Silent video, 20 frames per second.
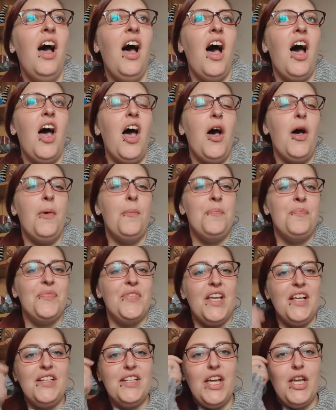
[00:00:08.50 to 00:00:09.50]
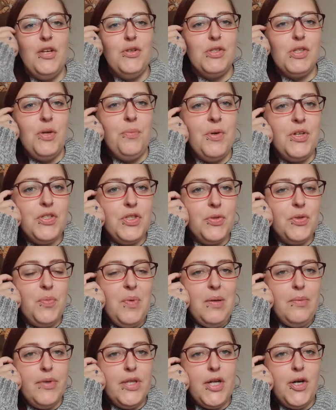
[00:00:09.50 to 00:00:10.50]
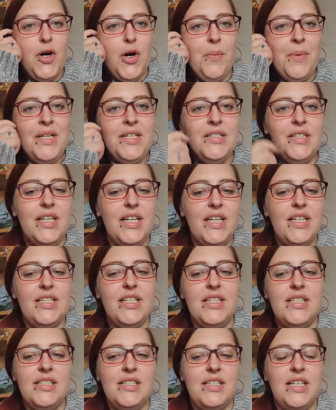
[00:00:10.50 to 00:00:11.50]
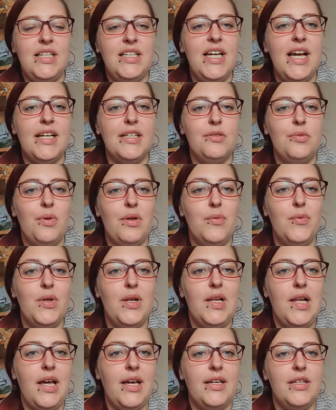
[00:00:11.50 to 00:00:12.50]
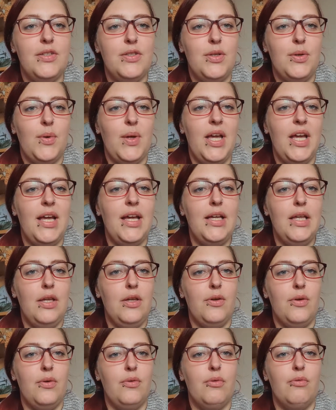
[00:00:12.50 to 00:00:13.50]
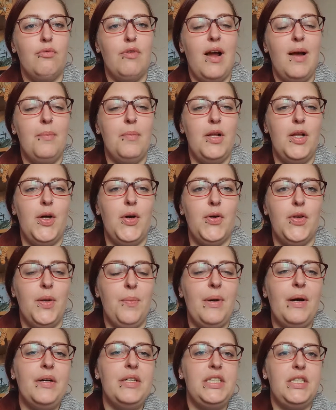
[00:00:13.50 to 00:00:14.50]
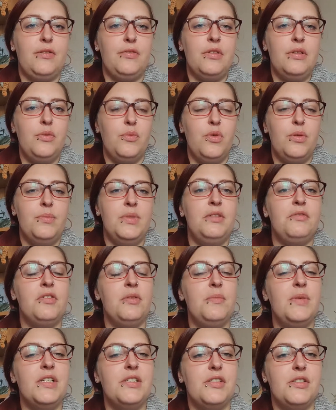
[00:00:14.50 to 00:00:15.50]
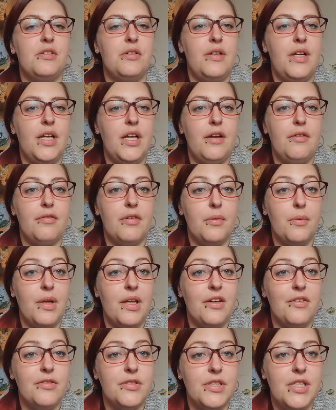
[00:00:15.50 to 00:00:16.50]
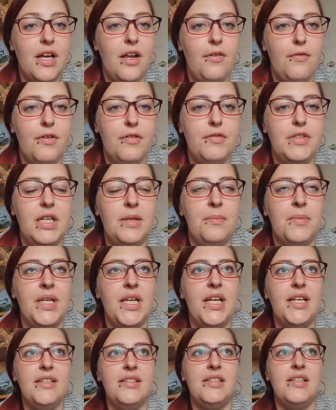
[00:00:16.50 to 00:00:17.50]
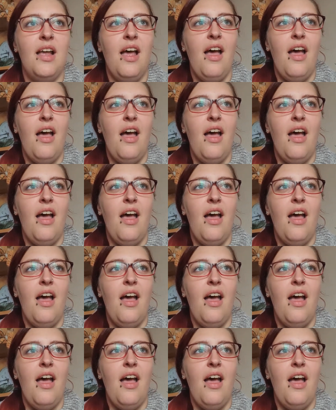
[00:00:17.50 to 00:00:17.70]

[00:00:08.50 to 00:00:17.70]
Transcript: Thank you so much to all the people that commented and said, yes, we would like to hear you ramble on about a different woman from history every week for 10-15 minutes.